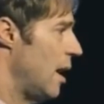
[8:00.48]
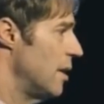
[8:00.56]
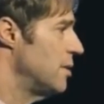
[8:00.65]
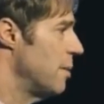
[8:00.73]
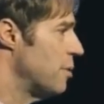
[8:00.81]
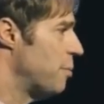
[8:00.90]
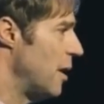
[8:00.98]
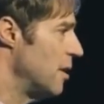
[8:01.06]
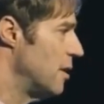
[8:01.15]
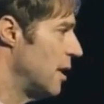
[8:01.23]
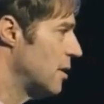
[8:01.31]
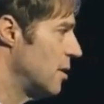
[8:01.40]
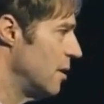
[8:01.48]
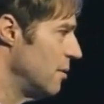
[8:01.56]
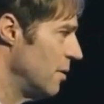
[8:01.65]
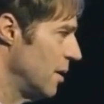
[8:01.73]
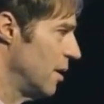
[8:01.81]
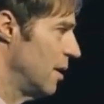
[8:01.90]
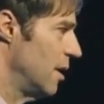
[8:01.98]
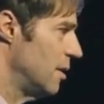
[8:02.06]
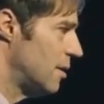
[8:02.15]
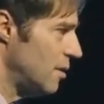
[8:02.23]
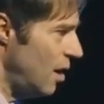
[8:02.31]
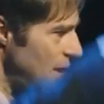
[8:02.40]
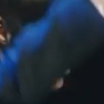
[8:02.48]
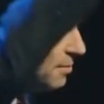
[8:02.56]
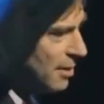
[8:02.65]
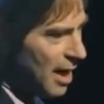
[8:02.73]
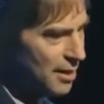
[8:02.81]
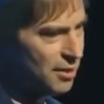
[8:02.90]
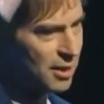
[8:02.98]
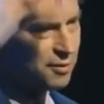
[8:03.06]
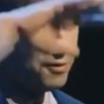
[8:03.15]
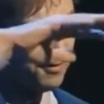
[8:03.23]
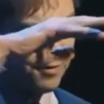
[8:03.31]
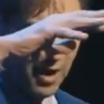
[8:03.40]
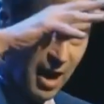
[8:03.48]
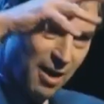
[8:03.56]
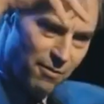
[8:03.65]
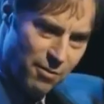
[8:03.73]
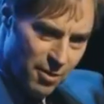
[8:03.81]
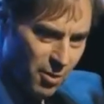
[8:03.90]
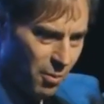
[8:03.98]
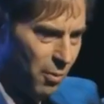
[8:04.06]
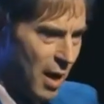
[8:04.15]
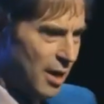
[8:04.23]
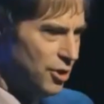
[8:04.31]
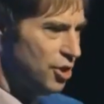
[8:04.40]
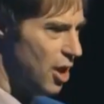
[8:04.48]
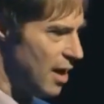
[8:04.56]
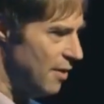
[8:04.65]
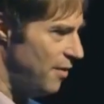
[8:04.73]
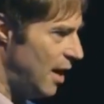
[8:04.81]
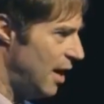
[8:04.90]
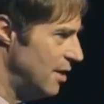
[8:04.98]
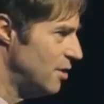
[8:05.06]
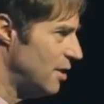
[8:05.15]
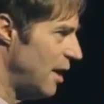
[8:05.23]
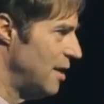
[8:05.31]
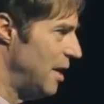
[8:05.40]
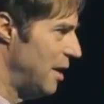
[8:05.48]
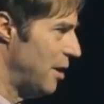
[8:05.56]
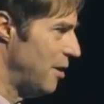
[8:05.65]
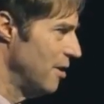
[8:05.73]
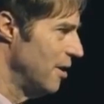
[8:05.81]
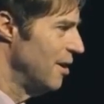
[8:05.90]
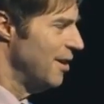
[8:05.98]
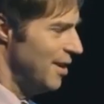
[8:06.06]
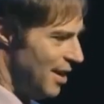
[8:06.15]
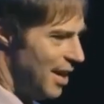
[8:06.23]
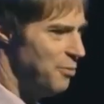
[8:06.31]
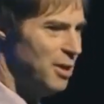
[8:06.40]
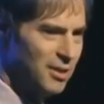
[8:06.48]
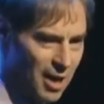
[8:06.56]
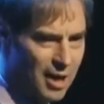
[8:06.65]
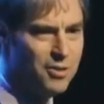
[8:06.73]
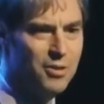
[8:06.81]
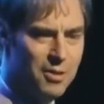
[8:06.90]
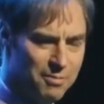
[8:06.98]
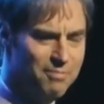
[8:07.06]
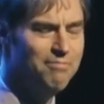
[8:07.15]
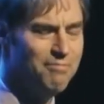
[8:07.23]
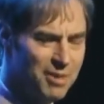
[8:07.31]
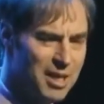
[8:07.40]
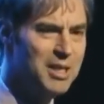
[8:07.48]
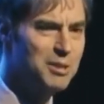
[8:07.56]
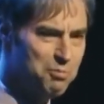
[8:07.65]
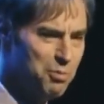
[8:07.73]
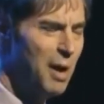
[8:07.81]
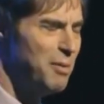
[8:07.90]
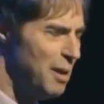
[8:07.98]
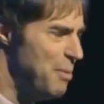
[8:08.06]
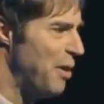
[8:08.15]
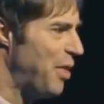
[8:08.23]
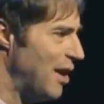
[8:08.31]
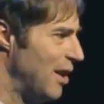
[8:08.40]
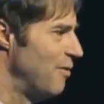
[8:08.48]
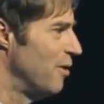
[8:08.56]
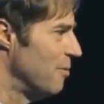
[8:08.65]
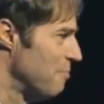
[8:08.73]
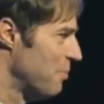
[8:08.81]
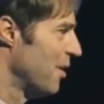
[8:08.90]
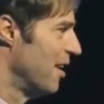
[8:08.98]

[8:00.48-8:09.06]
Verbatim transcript: Uh, his name is Brendan Dixon. He's a tall guy, six foot five wild shock of Einstein hair. And when you talk to him, you think he's probably at about that level.